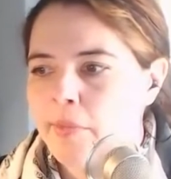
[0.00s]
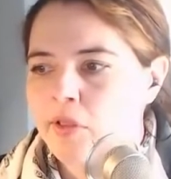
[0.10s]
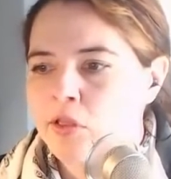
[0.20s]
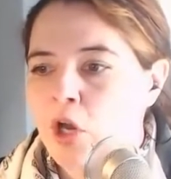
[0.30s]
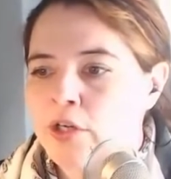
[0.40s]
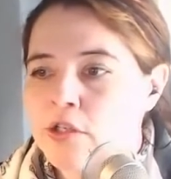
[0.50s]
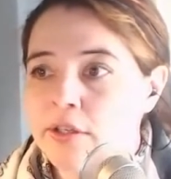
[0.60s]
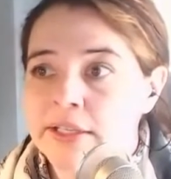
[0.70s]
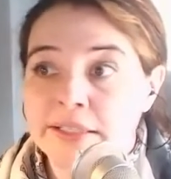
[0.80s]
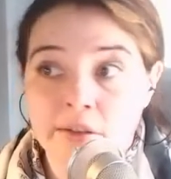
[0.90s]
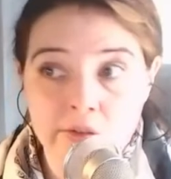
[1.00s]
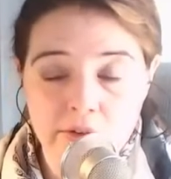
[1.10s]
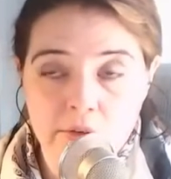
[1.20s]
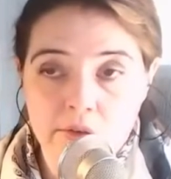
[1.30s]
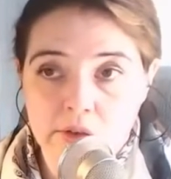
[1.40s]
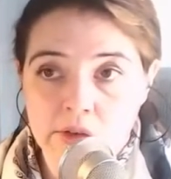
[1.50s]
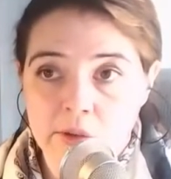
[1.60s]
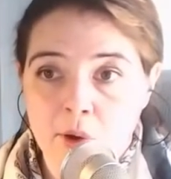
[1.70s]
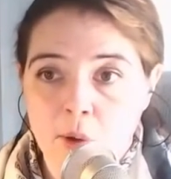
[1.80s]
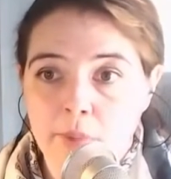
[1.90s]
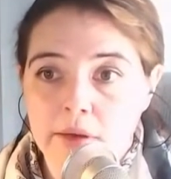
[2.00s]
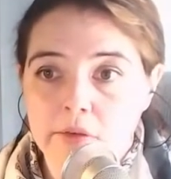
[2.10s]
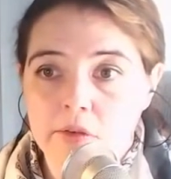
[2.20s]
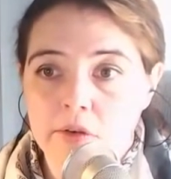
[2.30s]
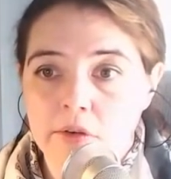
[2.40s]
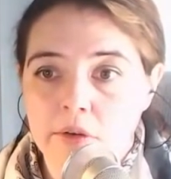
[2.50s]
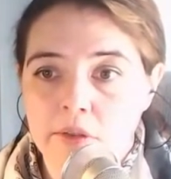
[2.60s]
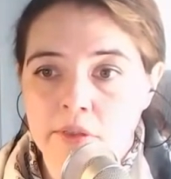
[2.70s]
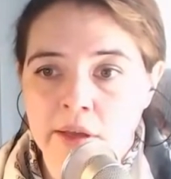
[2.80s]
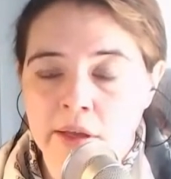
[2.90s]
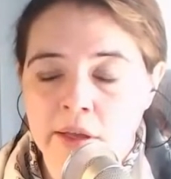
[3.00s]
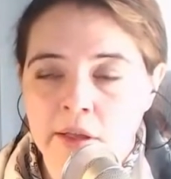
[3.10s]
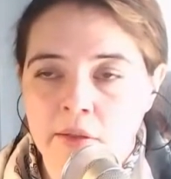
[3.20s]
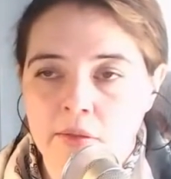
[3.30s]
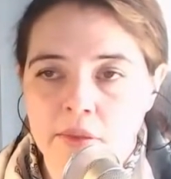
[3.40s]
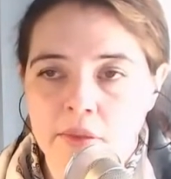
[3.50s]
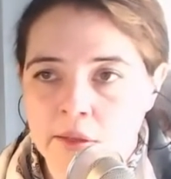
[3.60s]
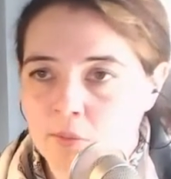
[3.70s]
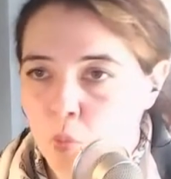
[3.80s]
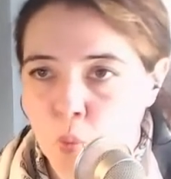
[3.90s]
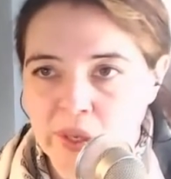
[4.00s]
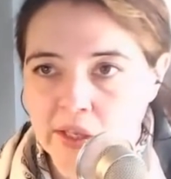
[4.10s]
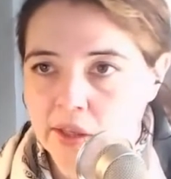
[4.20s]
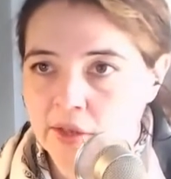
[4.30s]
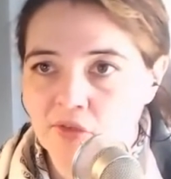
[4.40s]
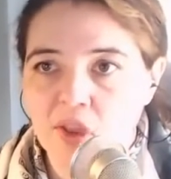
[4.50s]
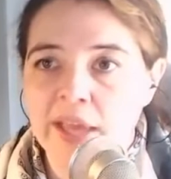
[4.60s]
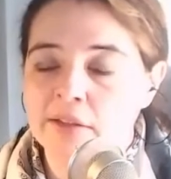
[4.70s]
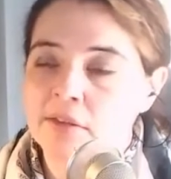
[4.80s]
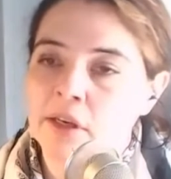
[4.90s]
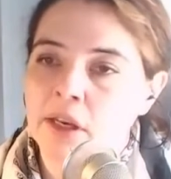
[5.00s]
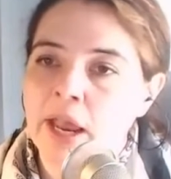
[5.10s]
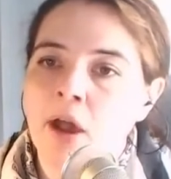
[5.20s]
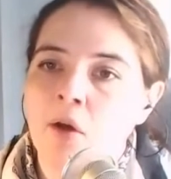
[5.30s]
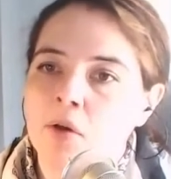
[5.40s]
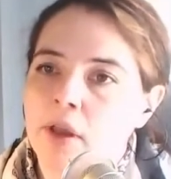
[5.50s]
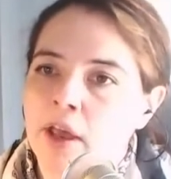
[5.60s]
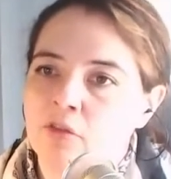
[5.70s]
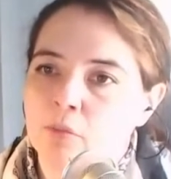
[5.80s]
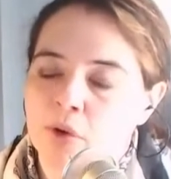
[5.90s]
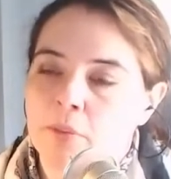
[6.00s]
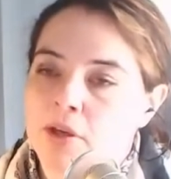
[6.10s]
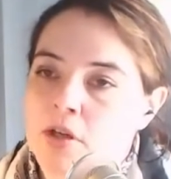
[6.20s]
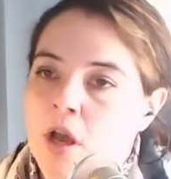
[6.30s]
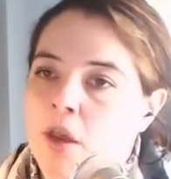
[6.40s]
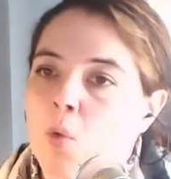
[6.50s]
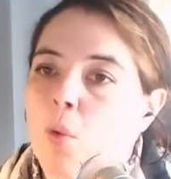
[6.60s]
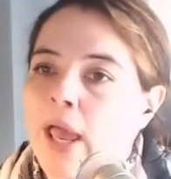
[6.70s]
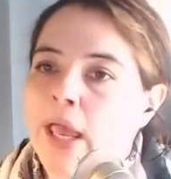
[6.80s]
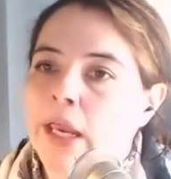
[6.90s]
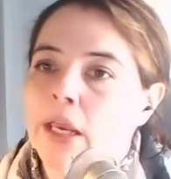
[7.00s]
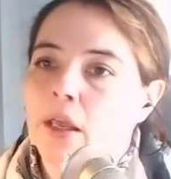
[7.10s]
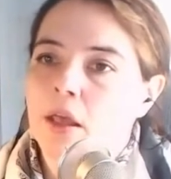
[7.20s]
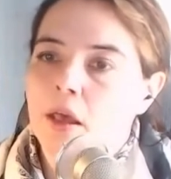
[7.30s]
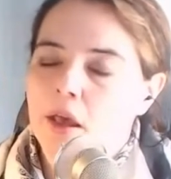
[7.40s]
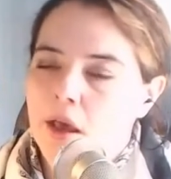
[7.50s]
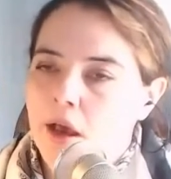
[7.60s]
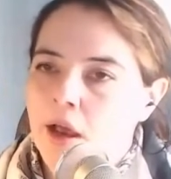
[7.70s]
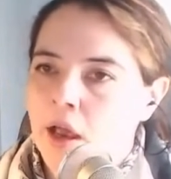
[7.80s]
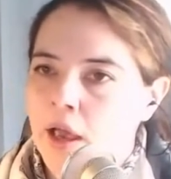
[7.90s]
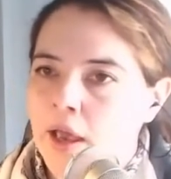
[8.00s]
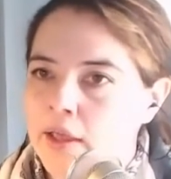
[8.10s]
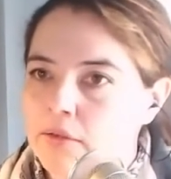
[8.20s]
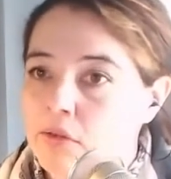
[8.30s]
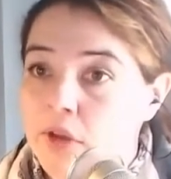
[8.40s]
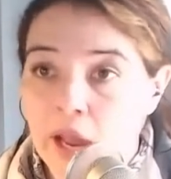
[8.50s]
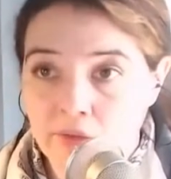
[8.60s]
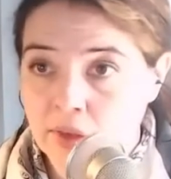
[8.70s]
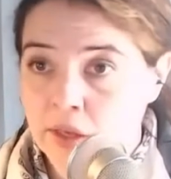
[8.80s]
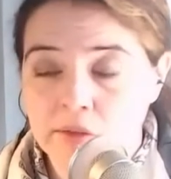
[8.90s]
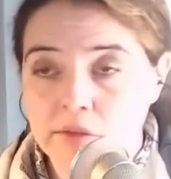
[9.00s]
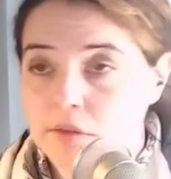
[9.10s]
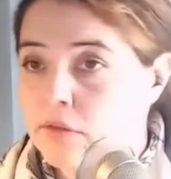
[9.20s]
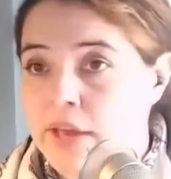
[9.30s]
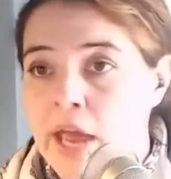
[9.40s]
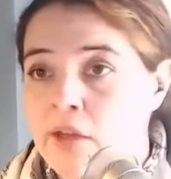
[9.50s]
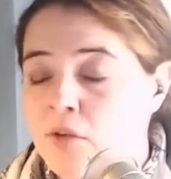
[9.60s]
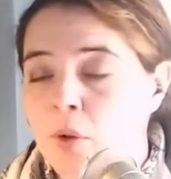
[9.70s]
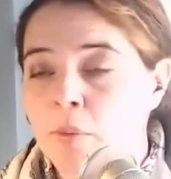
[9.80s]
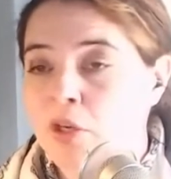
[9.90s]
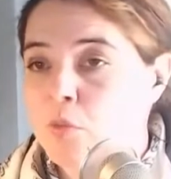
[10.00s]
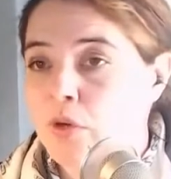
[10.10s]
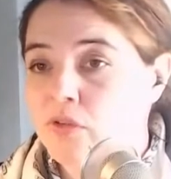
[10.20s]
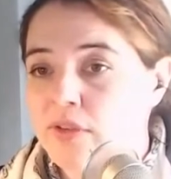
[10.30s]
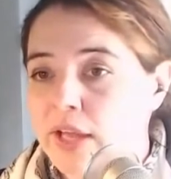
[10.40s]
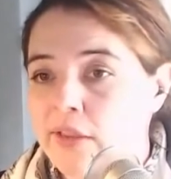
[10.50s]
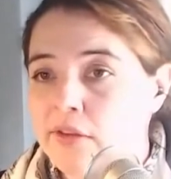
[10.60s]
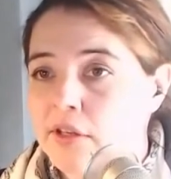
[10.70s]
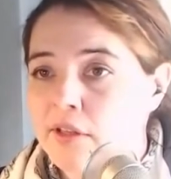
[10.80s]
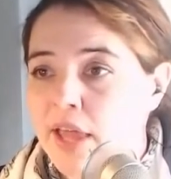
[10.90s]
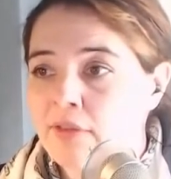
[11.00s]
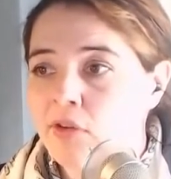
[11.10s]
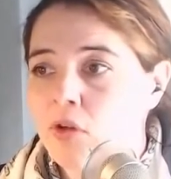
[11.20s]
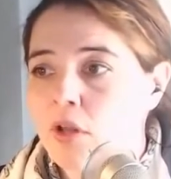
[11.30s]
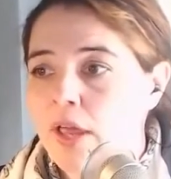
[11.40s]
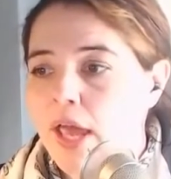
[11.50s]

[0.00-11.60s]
largely disused at the moment. The weekly flights in and out have pretty much gone away. Staffing is down to a much more skeleton level,